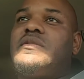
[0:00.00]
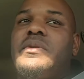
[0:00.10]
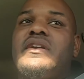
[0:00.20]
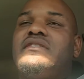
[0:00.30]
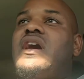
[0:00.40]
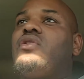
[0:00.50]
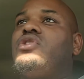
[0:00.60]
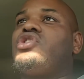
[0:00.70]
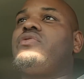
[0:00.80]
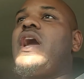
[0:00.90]
because that'll
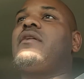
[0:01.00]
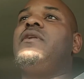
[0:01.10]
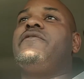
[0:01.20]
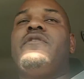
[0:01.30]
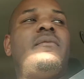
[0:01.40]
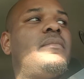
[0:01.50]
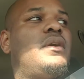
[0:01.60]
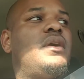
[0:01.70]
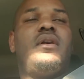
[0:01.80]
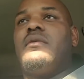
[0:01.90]
distract me from
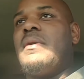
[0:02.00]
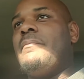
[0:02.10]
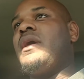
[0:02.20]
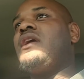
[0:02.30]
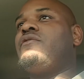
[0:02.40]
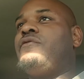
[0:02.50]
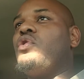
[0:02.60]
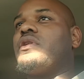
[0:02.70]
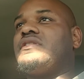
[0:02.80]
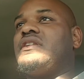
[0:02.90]
my main
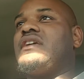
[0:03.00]
focus.